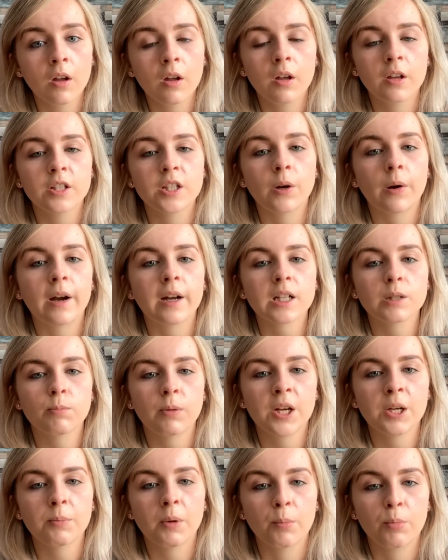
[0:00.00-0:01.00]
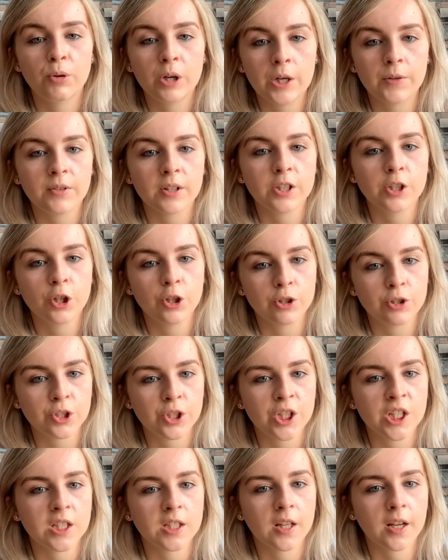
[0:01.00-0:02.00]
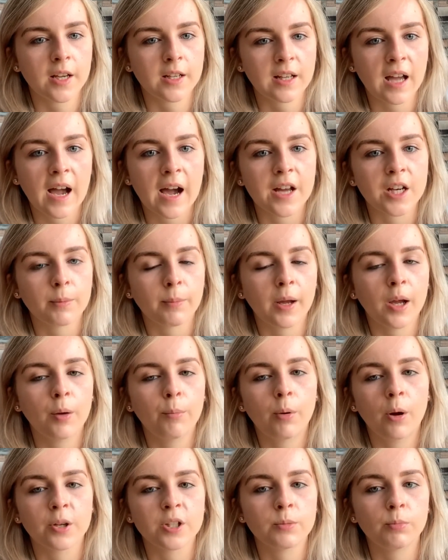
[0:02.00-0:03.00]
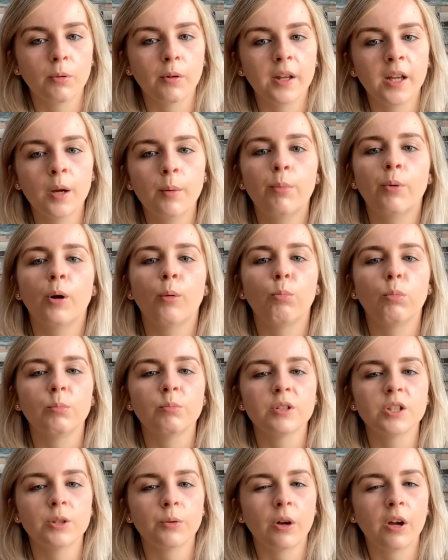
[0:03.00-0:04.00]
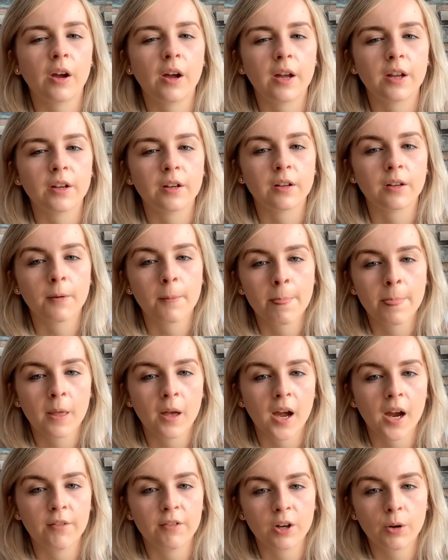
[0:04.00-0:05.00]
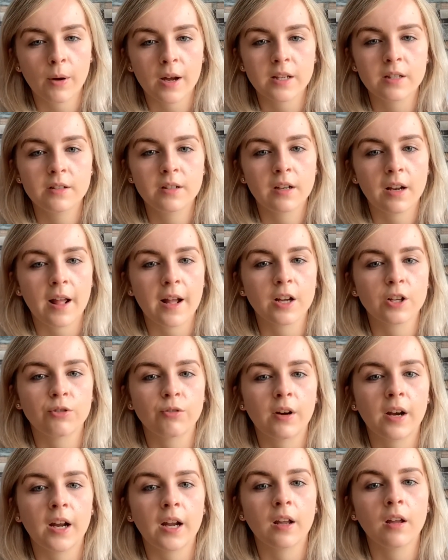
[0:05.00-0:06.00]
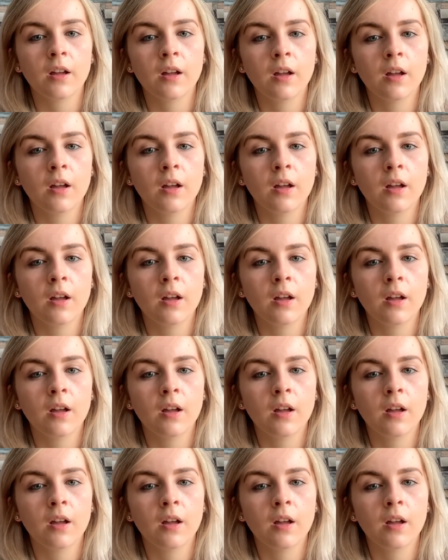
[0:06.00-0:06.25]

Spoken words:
So I explained my previous concerns that I'd had about possible hip problems to it, and I requested an x-ray,